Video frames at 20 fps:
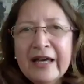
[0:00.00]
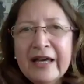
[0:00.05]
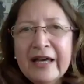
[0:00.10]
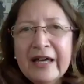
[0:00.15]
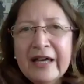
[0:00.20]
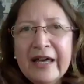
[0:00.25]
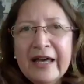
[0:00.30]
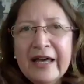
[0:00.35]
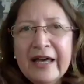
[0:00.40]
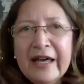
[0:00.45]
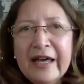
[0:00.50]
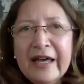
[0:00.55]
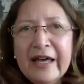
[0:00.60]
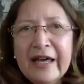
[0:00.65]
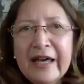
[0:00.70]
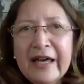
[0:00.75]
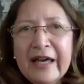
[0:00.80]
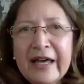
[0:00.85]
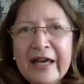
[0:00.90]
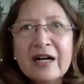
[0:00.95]
And they
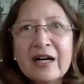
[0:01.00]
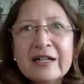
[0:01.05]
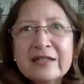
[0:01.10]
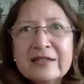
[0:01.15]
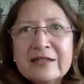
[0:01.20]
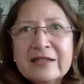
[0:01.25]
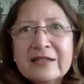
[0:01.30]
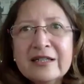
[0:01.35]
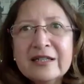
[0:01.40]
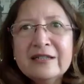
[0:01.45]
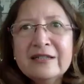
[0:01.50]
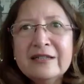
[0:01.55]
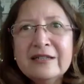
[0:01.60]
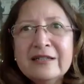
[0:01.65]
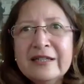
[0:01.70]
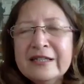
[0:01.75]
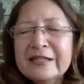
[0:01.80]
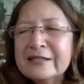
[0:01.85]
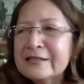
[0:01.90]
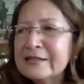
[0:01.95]
have started
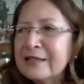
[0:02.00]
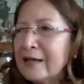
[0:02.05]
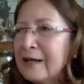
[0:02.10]
this